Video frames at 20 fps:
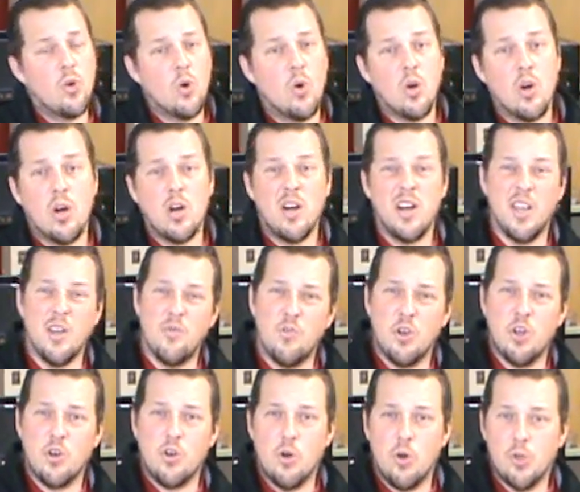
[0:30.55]
or if
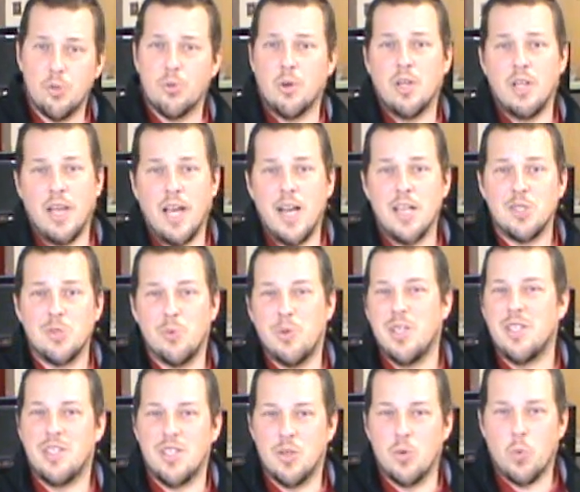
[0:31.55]
your cold run last
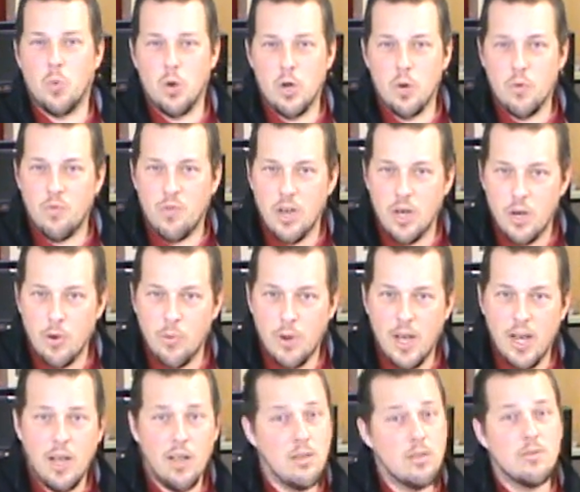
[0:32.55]
week didn't work very
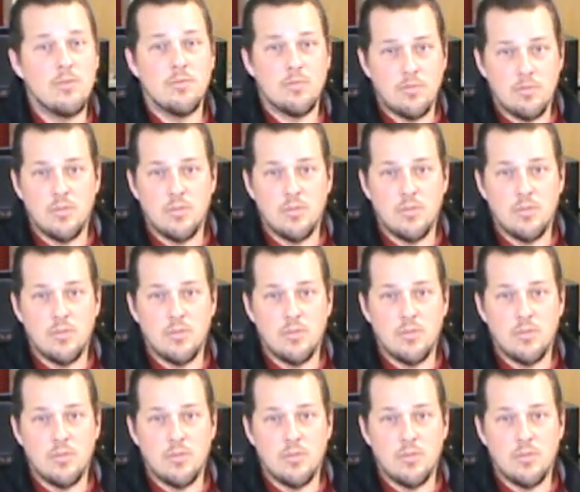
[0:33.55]
well,